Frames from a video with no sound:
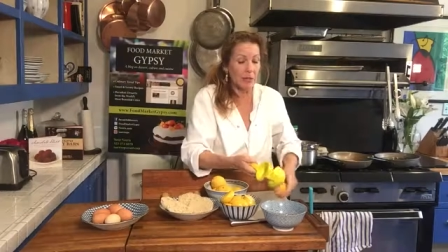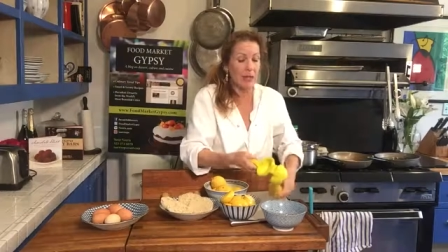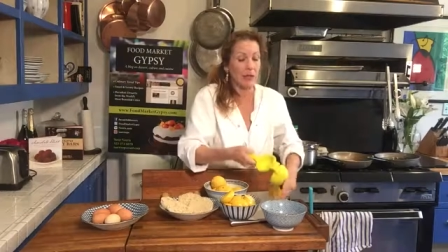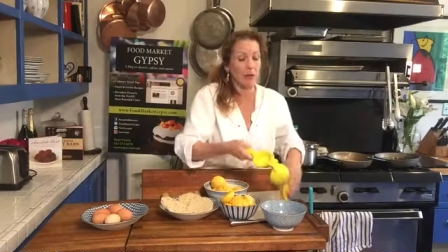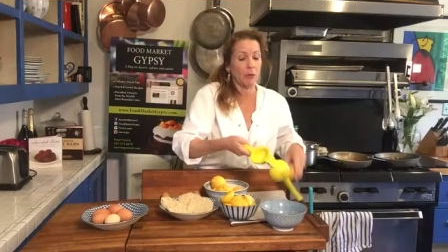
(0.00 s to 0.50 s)
the
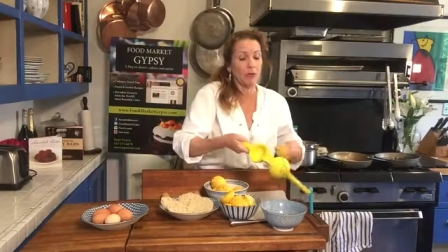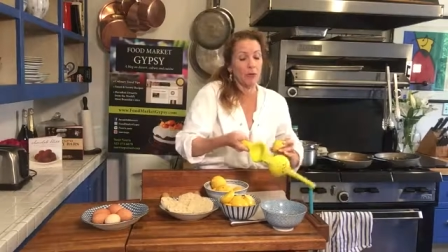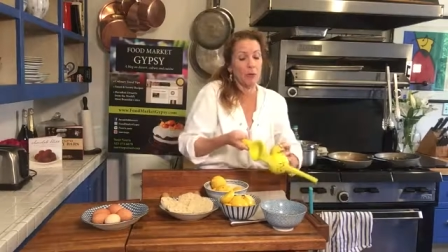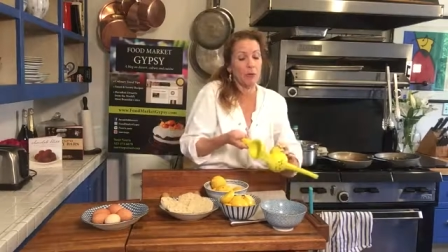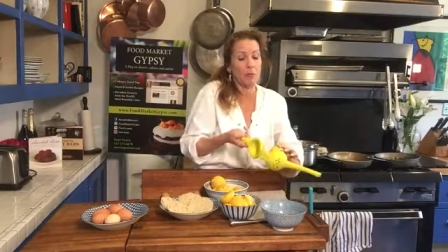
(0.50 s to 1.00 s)
egg
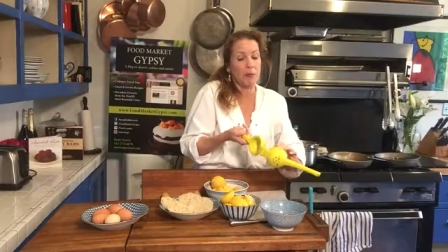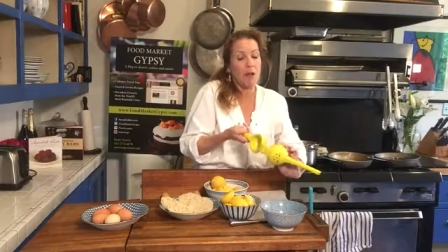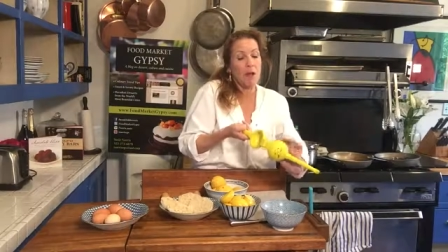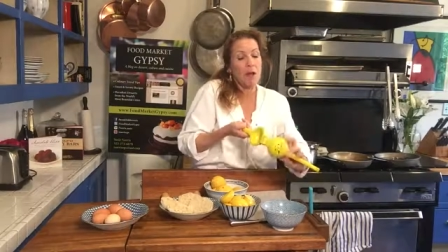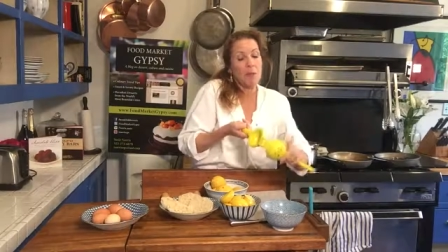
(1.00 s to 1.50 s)
yolks with
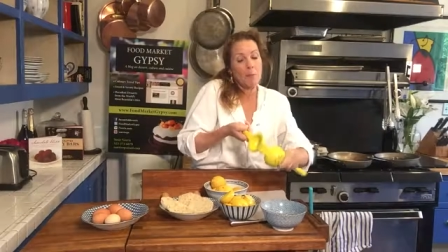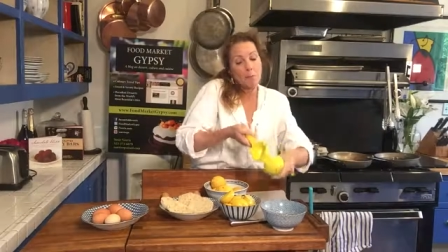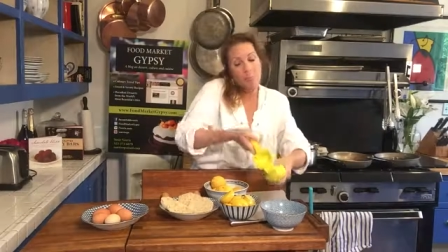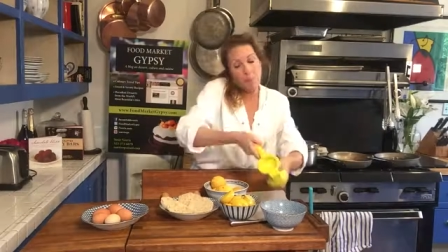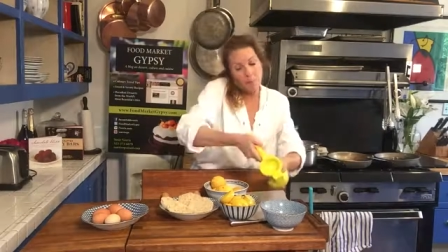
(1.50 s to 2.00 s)

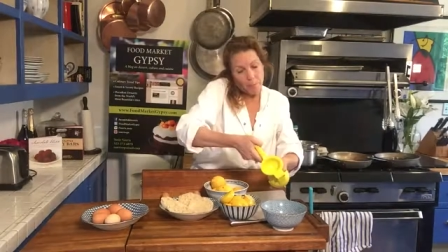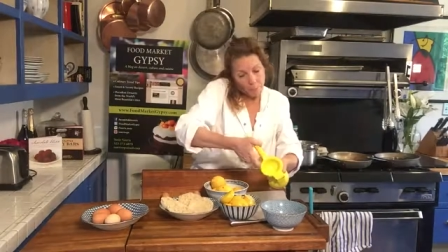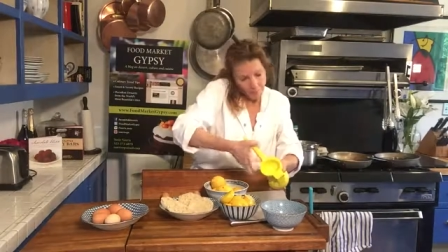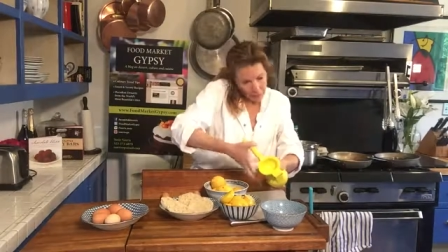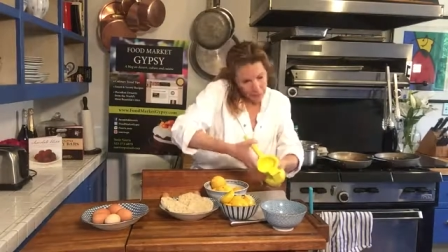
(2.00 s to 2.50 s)

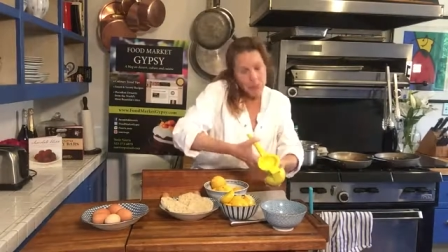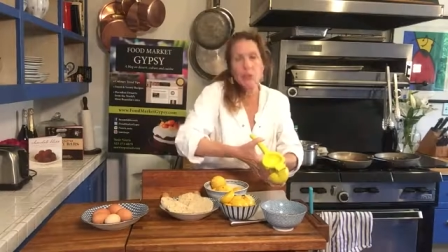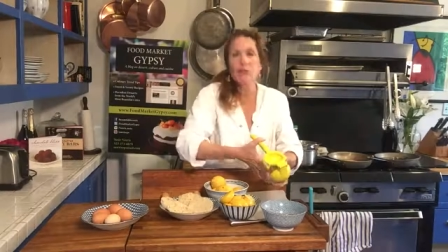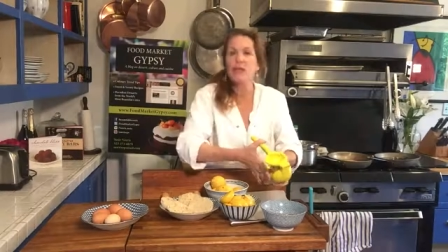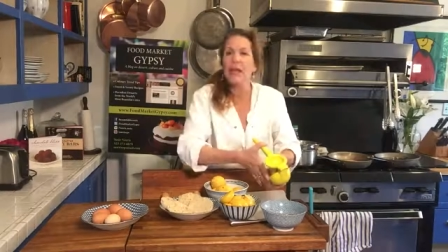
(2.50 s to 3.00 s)
lemon
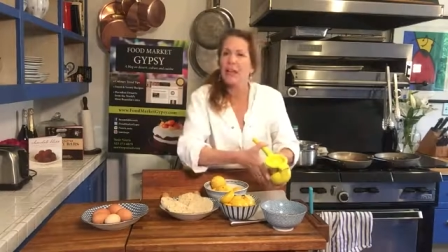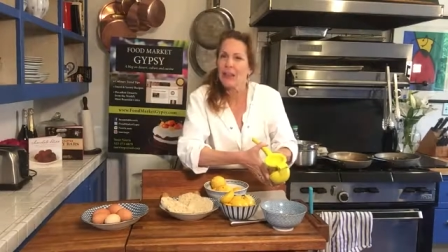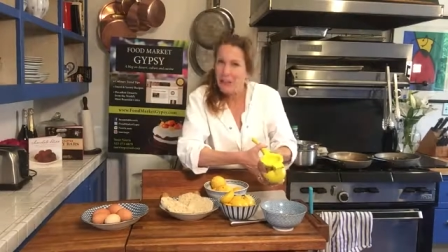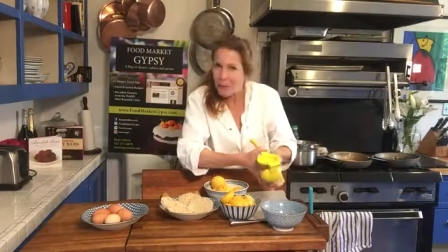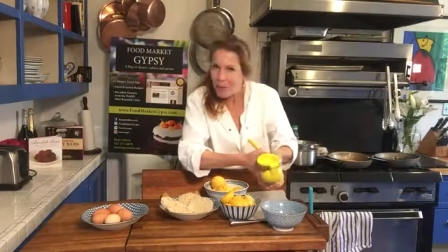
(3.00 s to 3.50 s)
juice and a
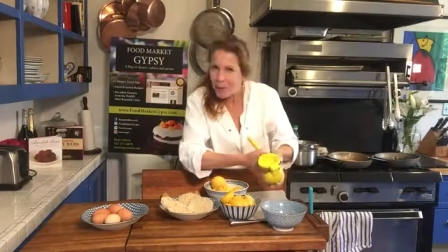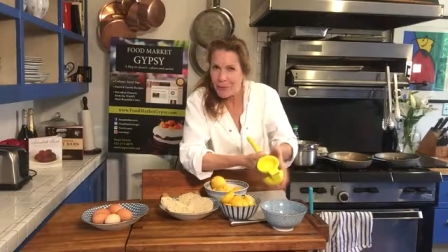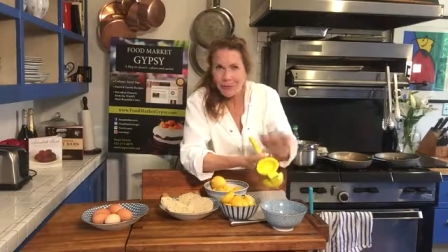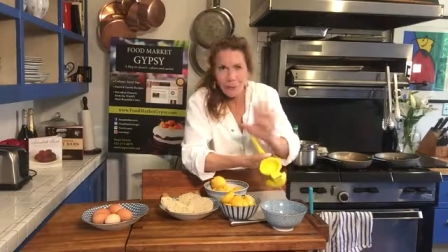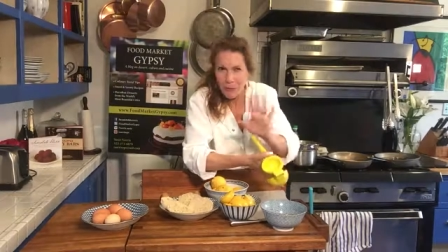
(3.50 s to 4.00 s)
little
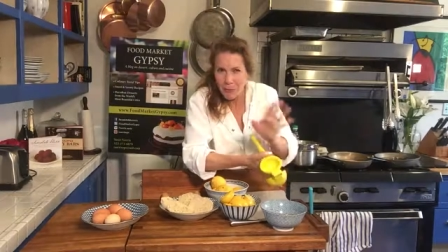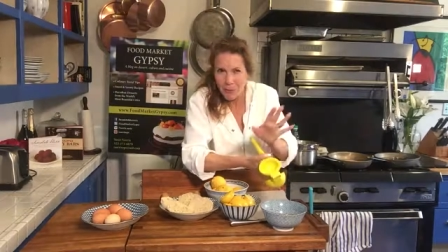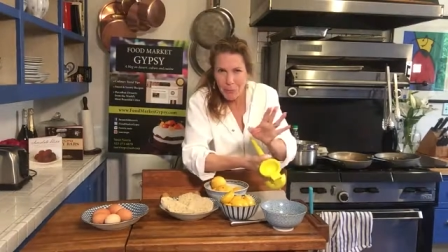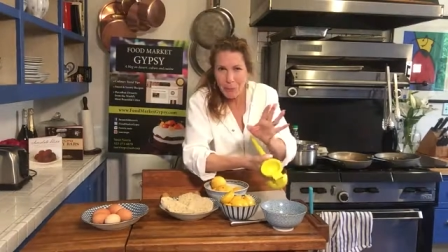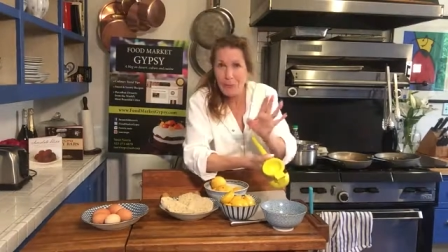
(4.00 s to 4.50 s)
butter. Don't get
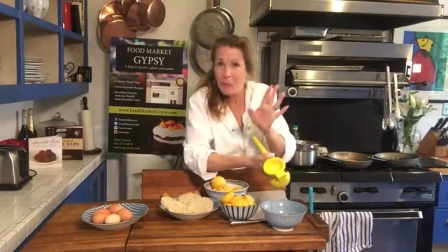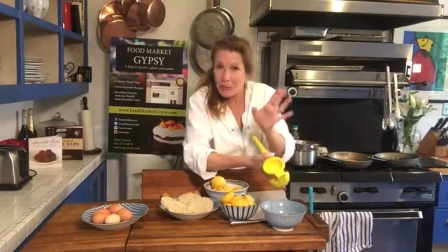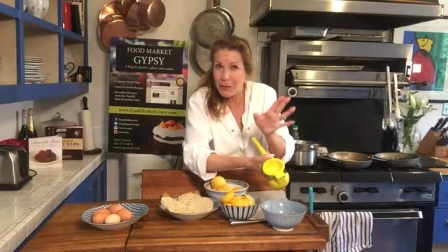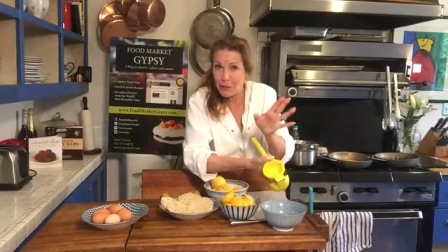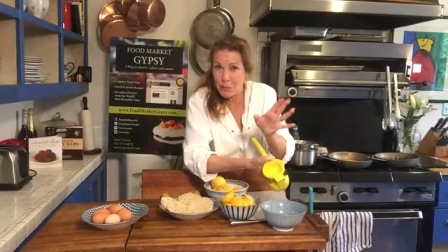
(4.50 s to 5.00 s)
me wrong,
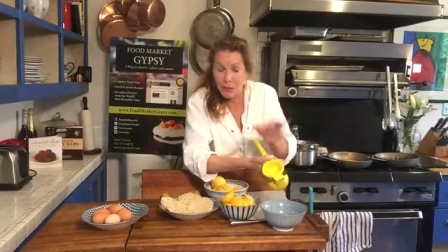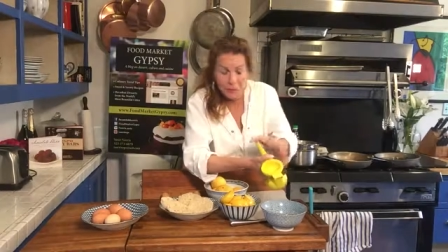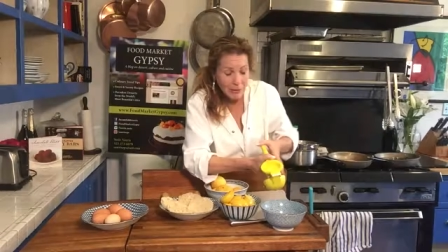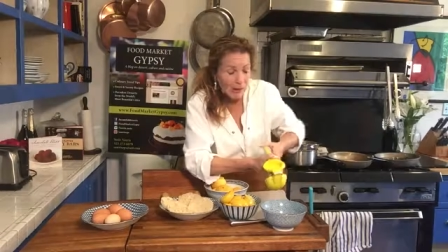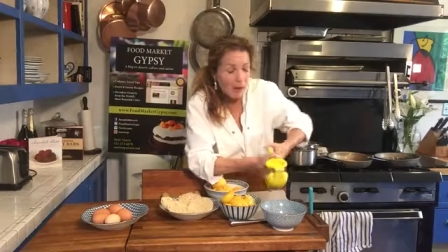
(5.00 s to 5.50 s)
there's a little
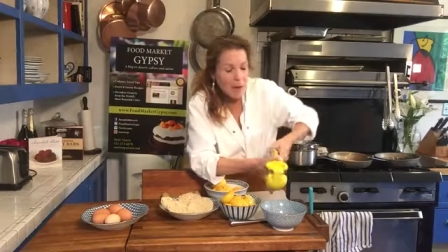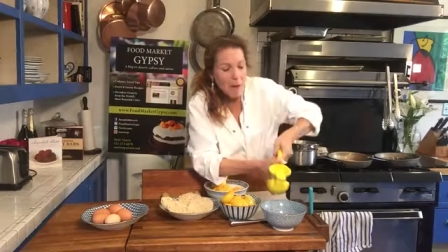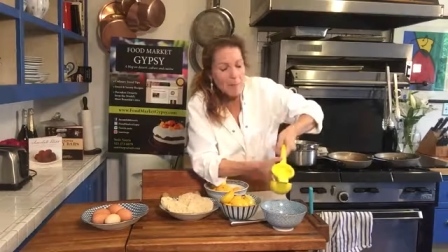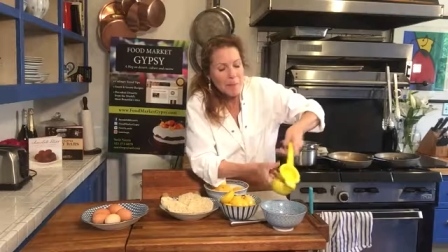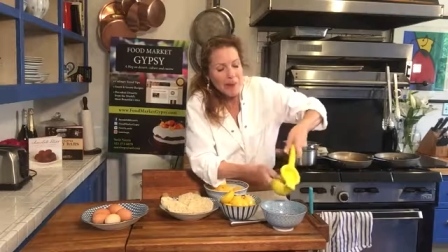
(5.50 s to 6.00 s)
butter in there,
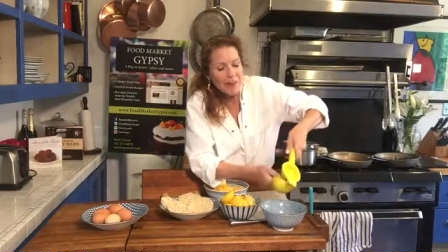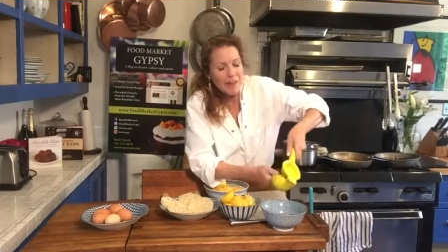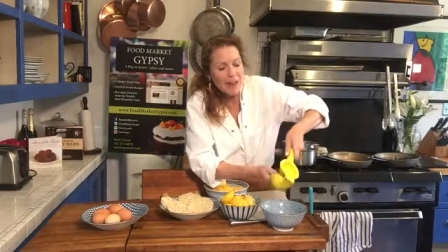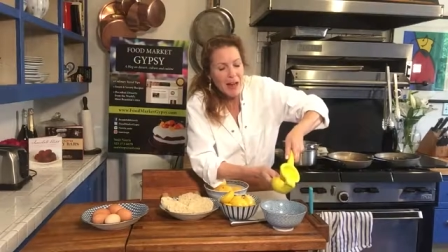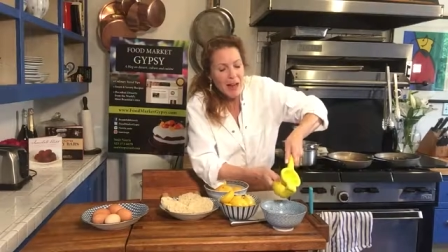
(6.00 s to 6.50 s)
but
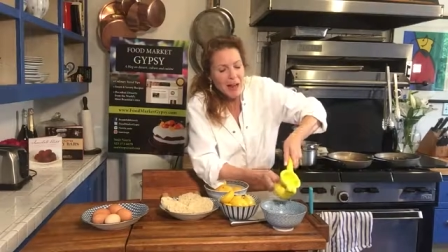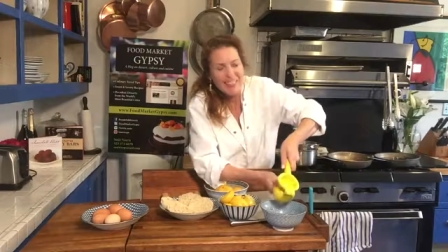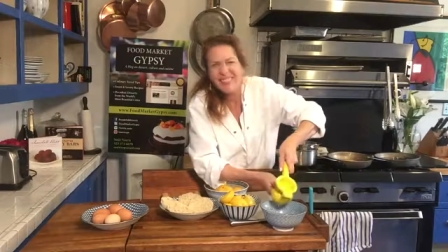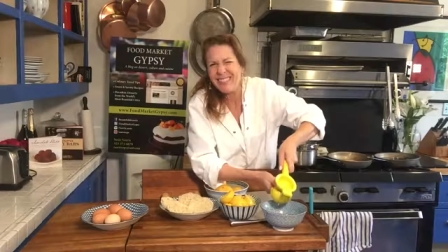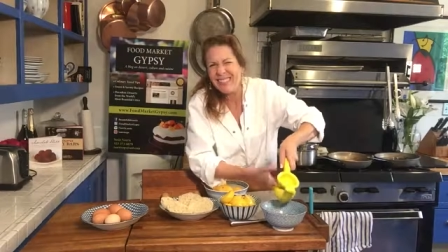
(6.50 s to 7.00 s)
not,
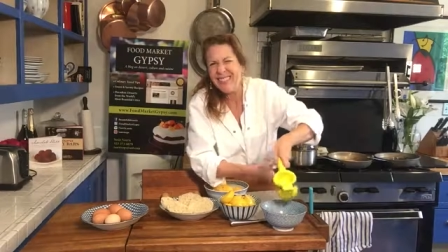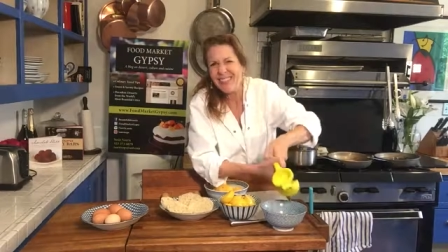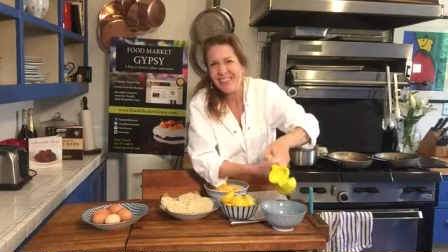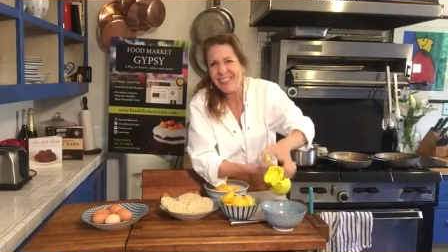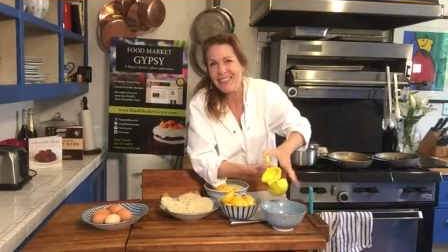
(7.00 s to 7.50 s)
you
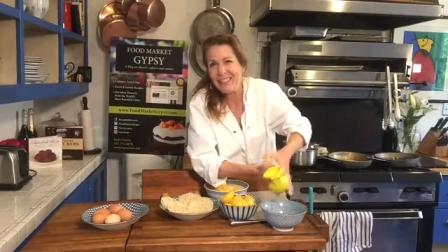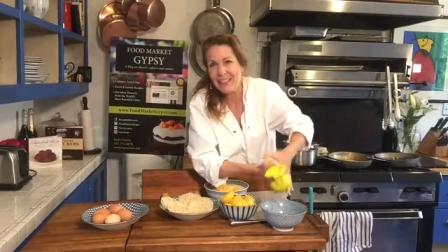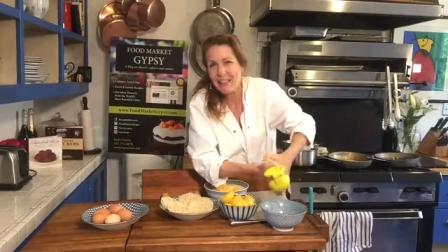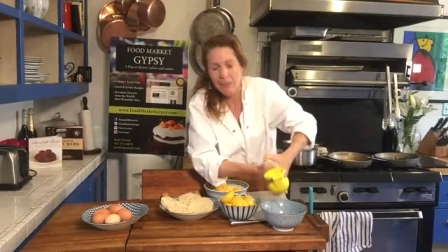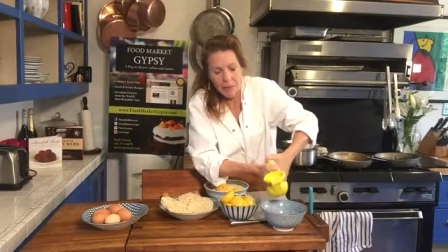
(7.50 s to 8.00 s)
know,
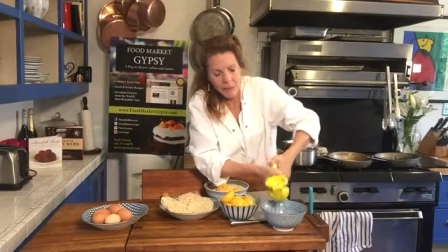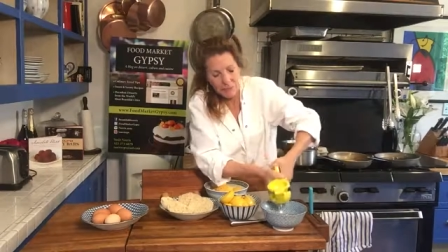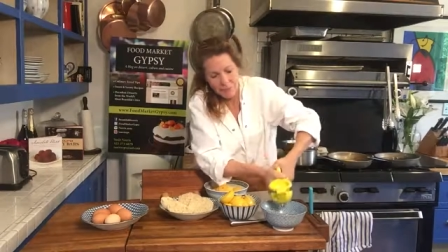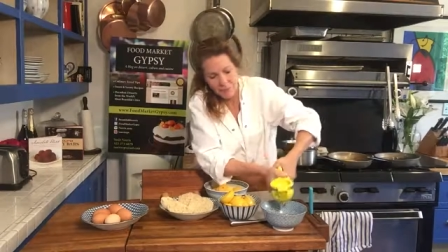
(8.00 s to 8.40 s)
disgusting amounts.